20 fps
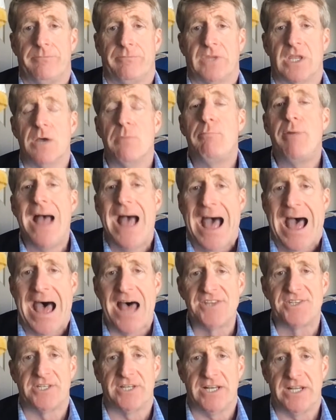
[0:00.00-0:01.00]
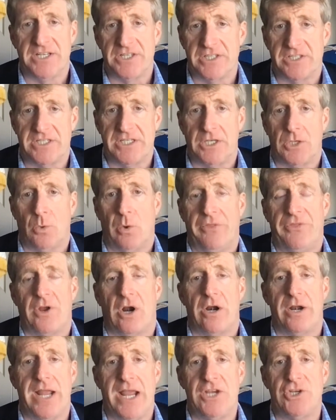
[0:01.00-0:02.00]
capacity to deal with
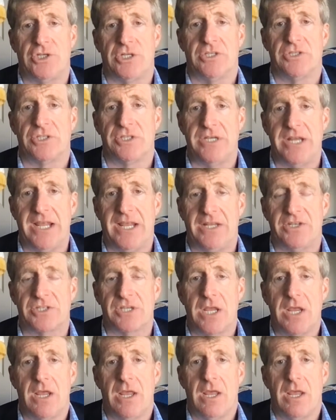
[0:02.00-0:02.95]
our nation's needs,